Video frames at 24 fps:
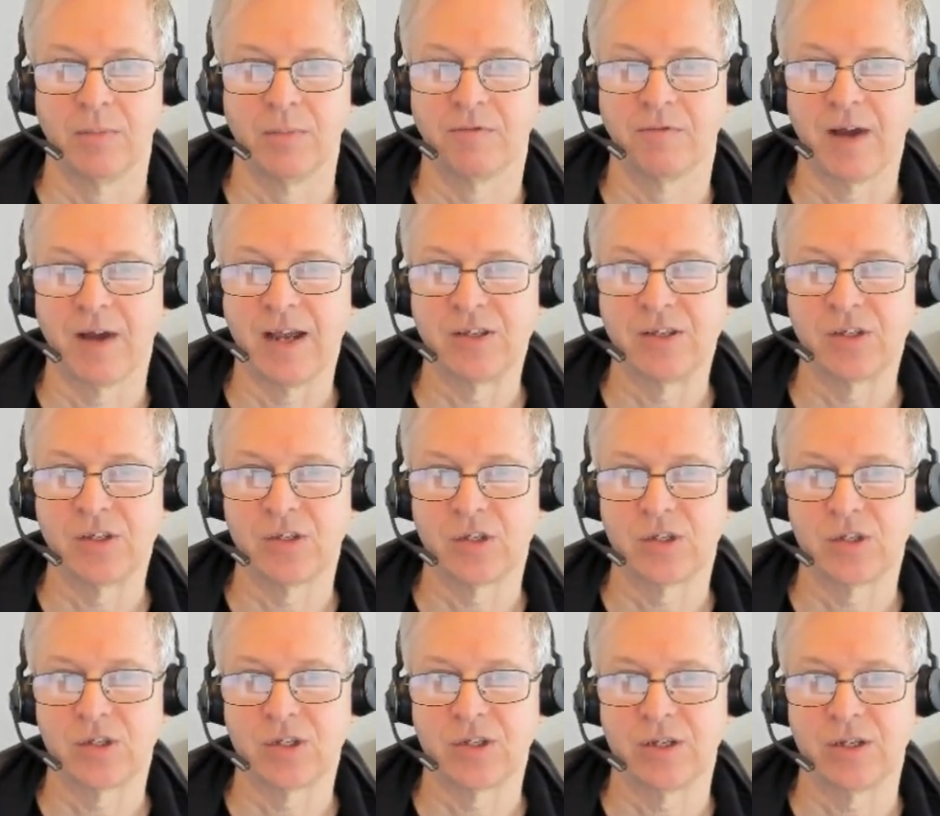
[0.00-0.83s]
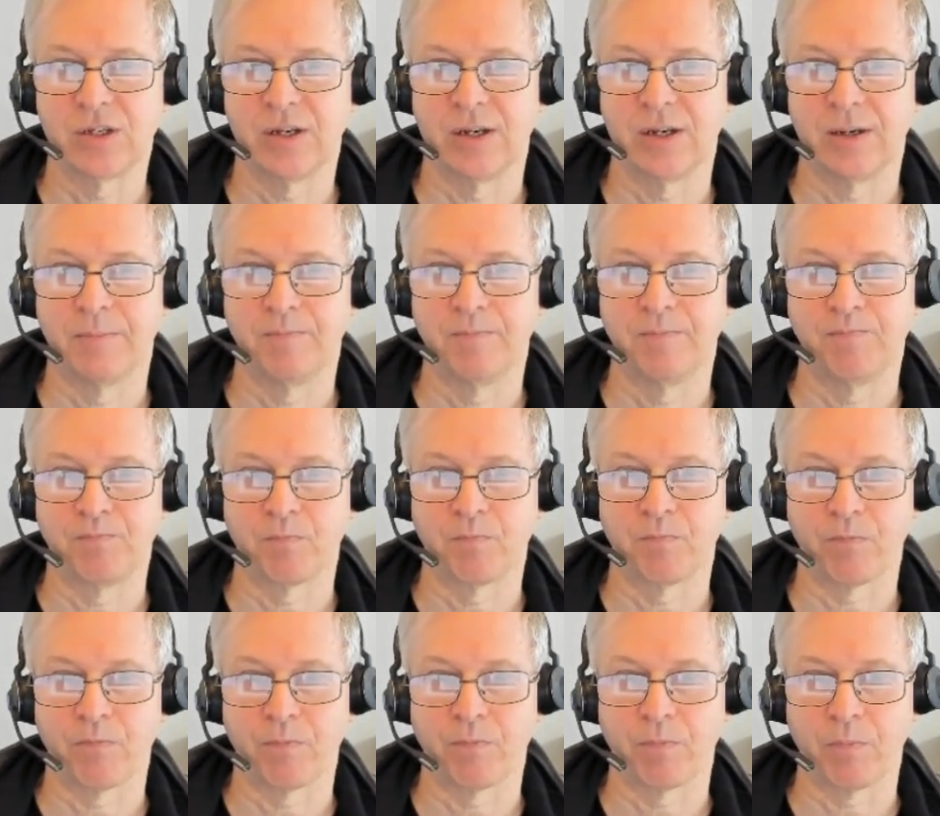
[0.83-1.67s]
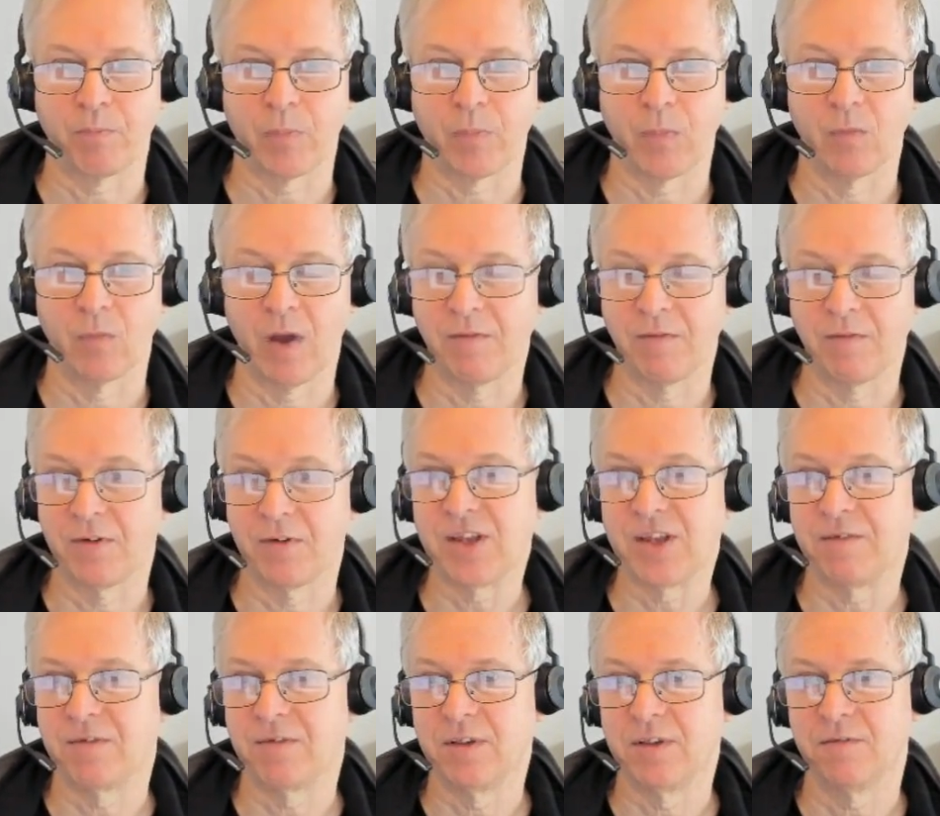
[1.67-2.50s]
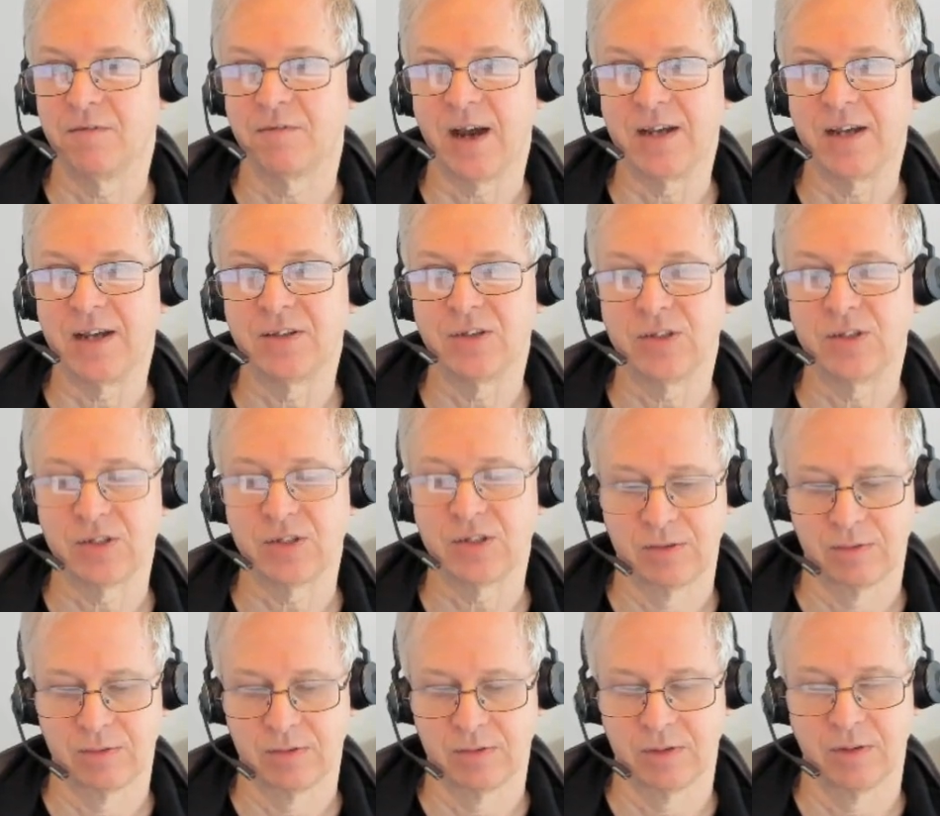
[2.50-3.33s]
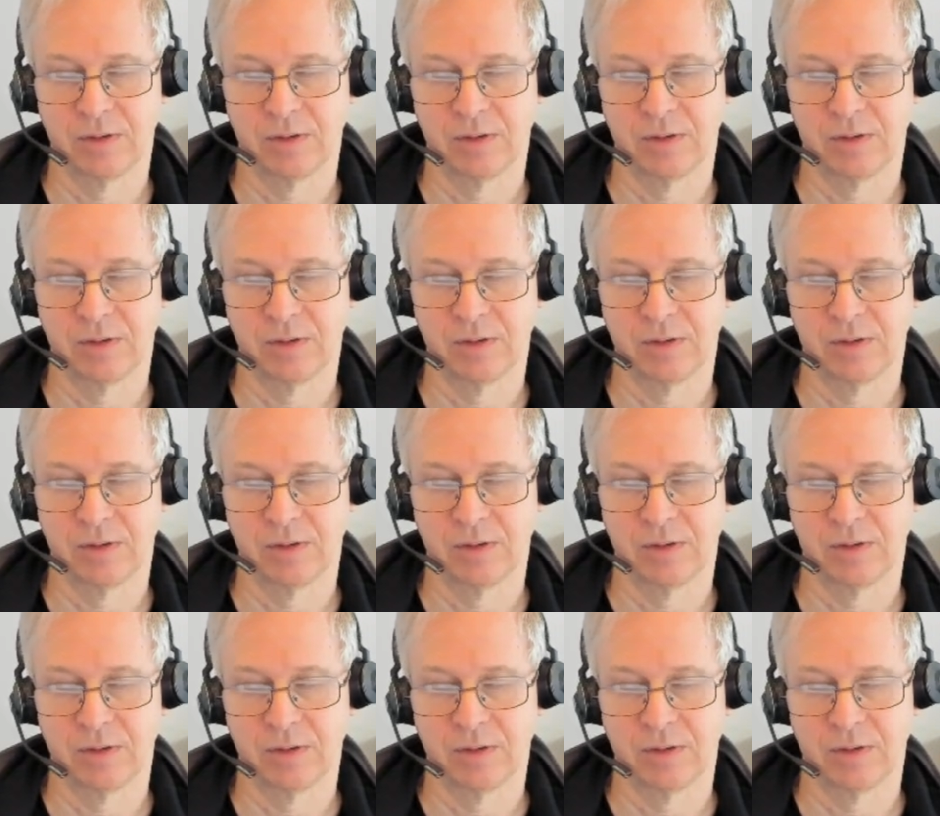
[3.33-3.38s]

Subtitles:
devices, Wi-Fi 7 devices,